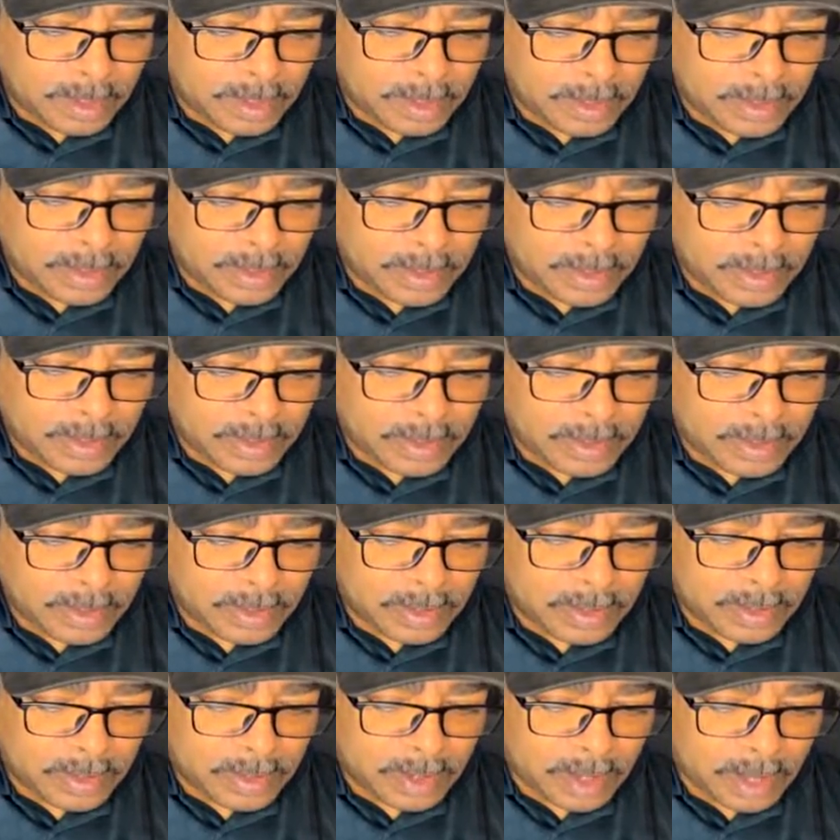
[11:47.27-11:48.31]

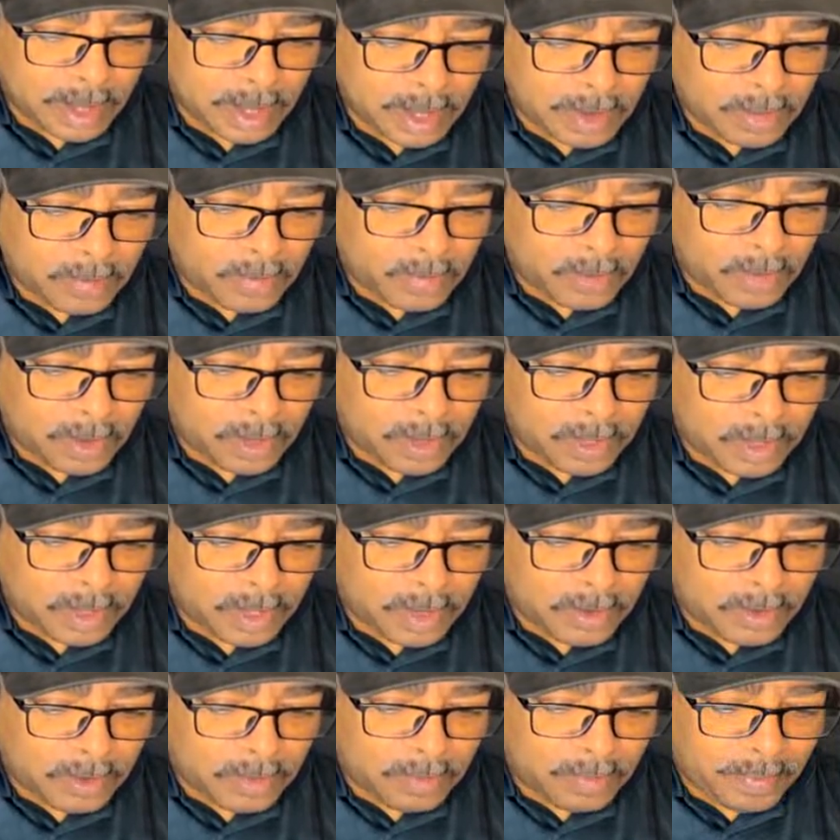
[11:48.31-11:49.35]
this. I want to
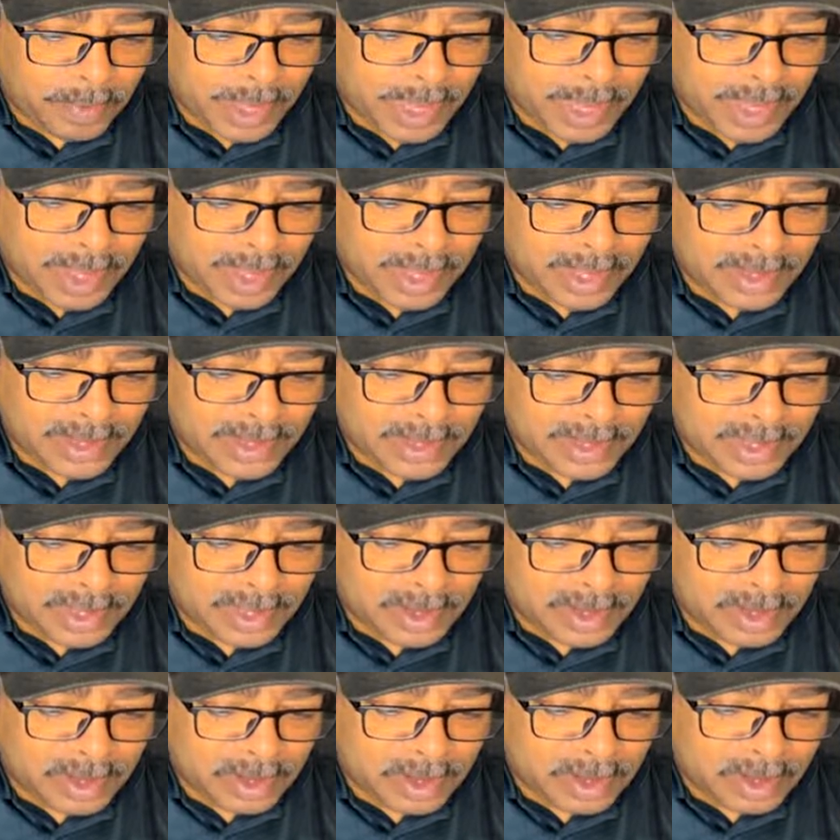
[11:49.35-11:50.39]
go back. I
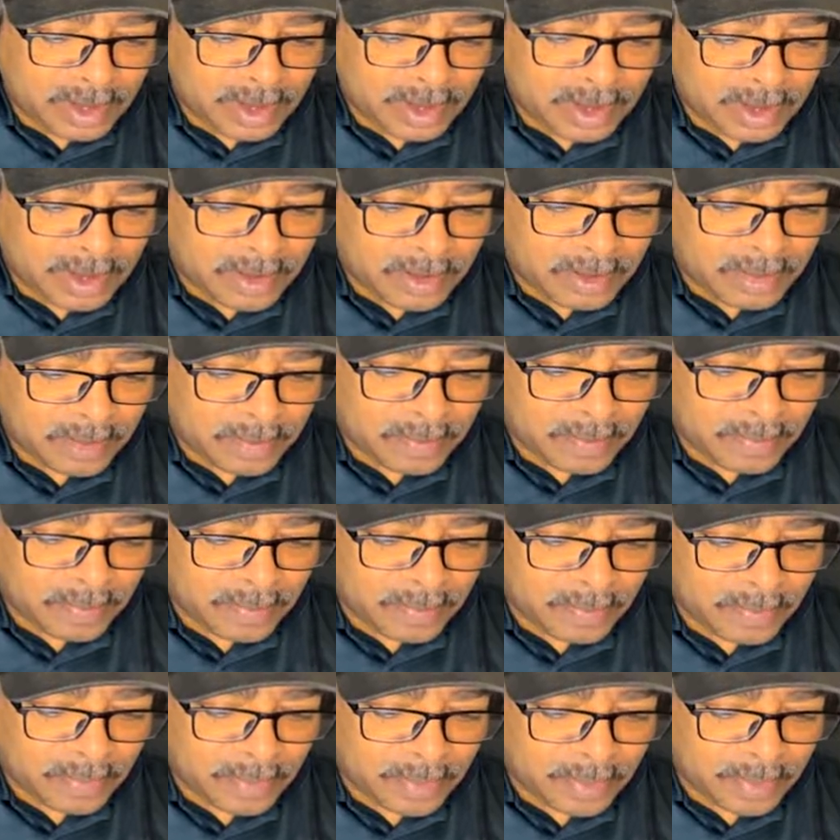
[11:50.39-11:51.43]
seen an article.
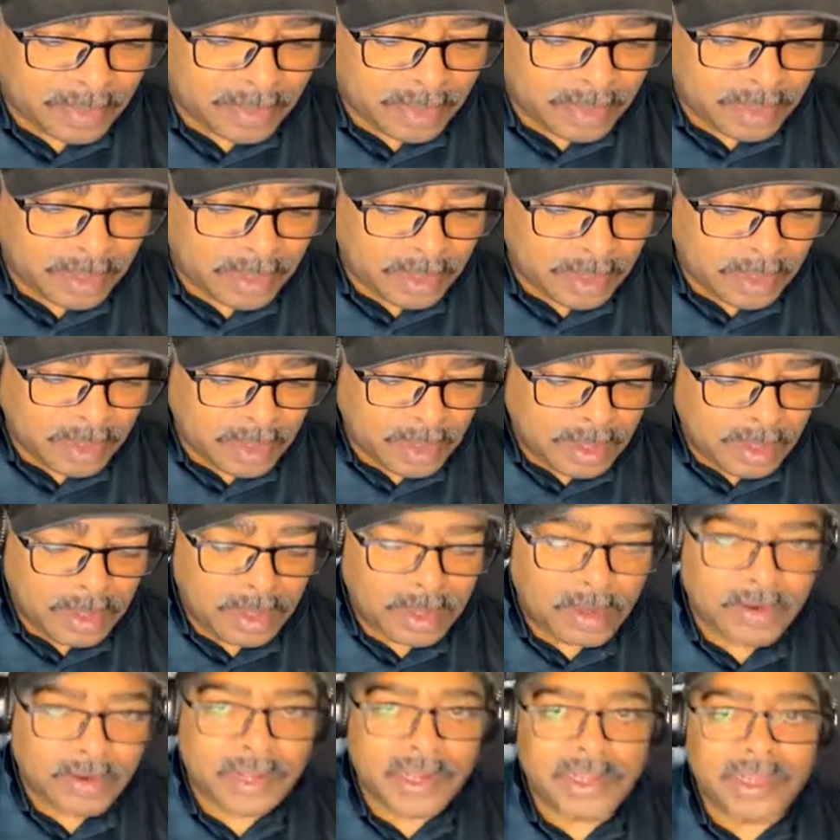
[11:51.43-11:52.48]

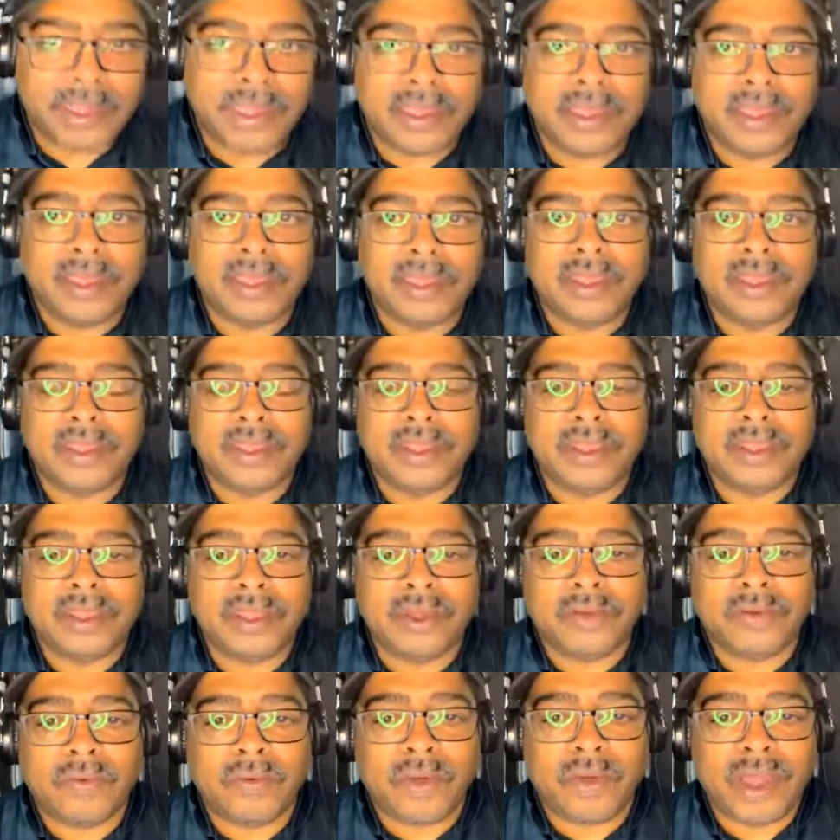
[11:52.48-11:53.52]
All right,
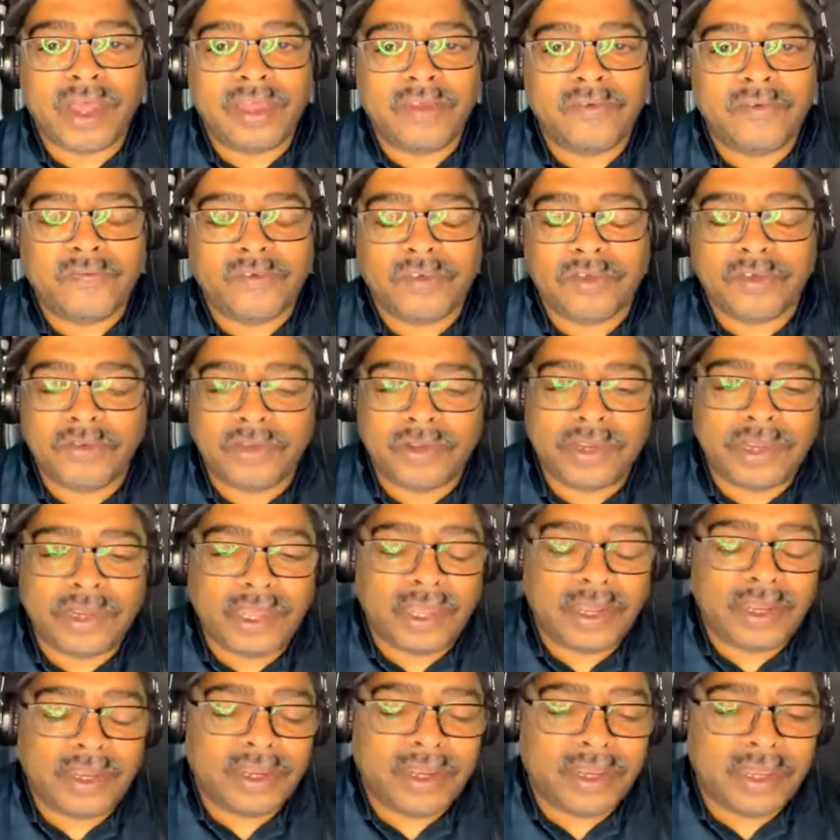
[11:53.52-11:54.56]
the Hawaiian folks,
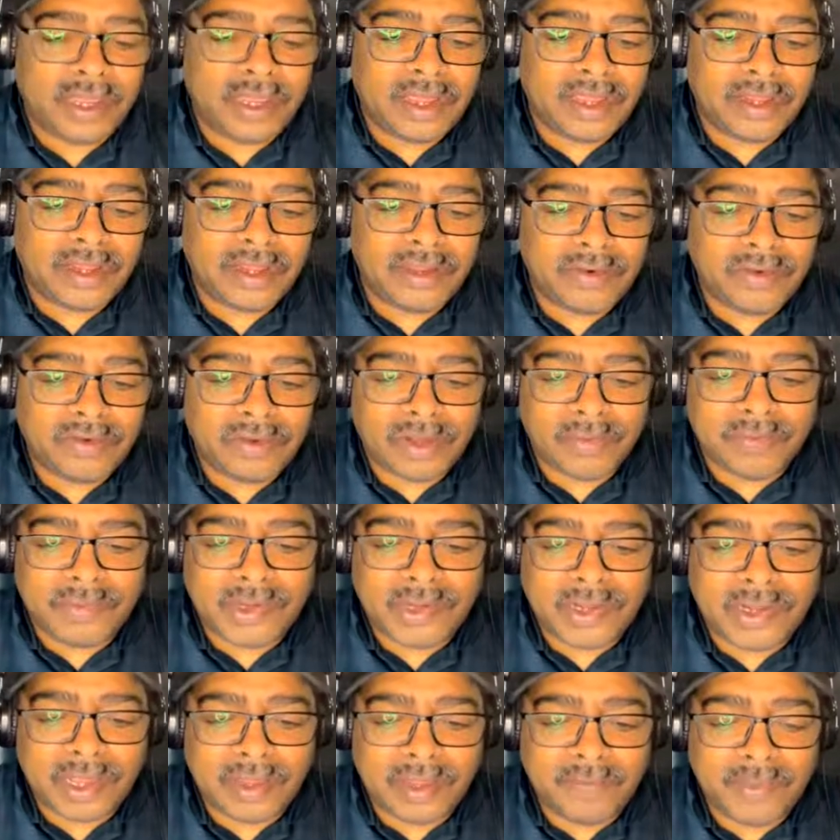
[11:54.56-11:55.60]
they're a little
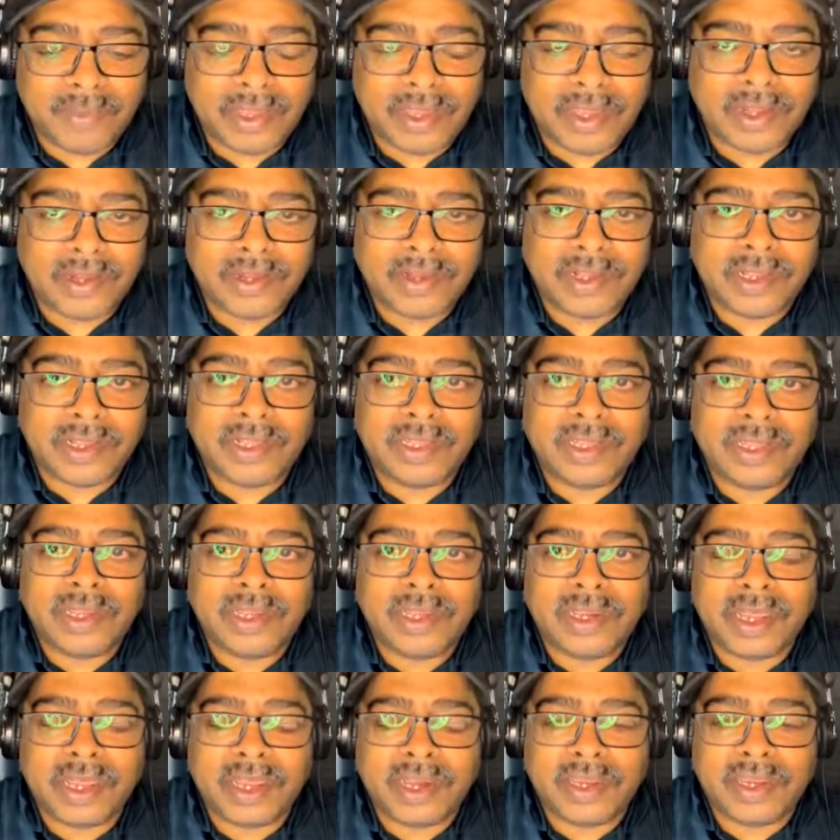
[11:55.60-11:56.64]
upset because they
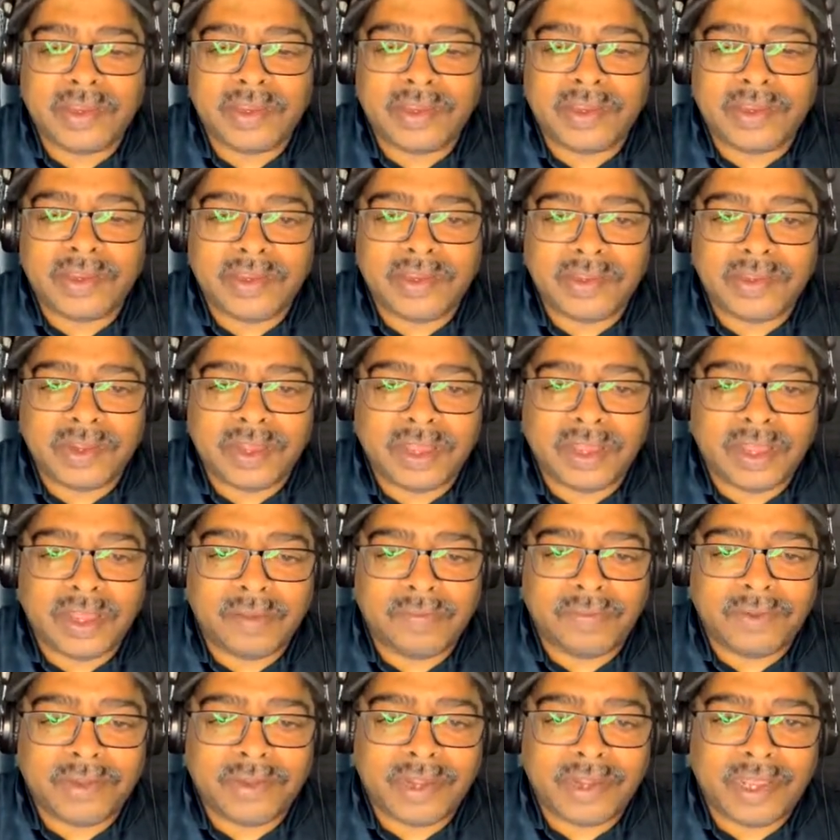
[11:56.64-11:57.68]
think that this is
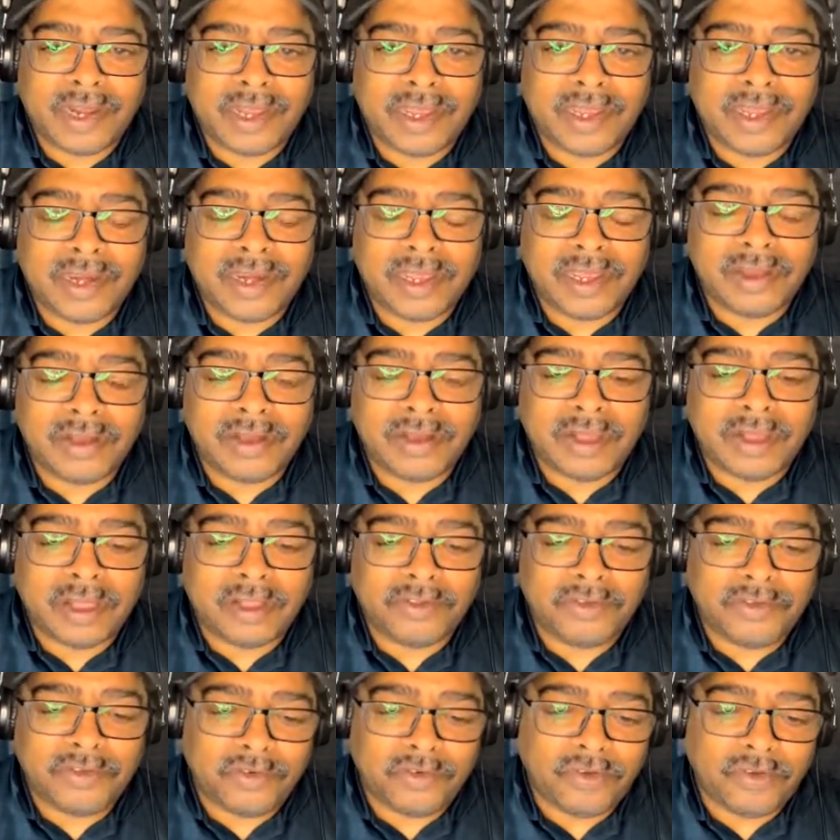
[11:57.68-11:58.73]
upsetting their
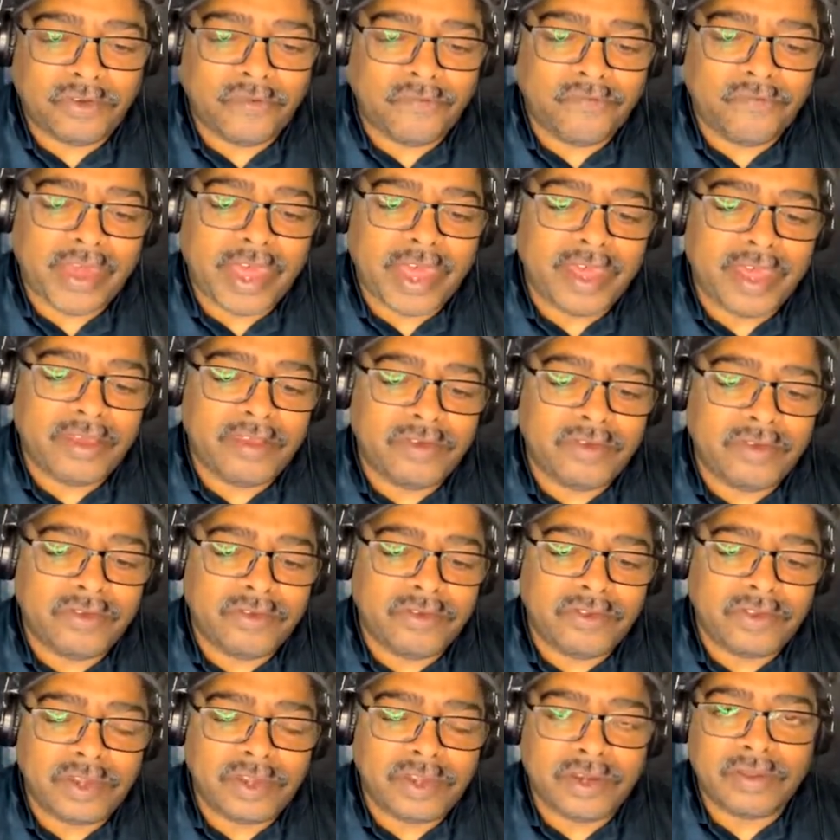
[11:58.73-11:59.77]
cultural
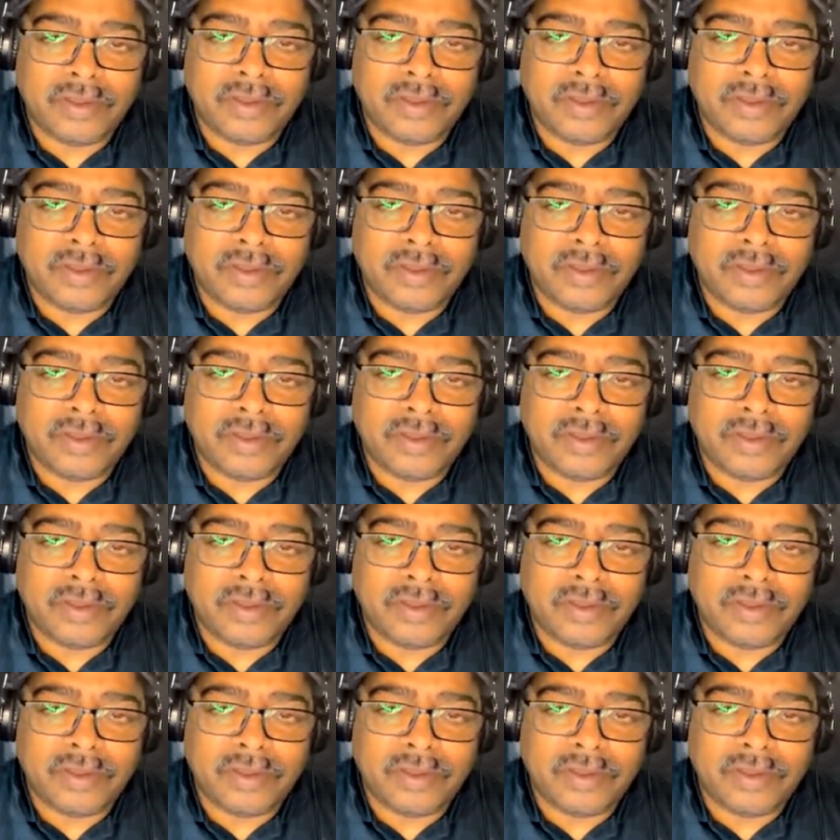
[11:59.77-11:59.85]
values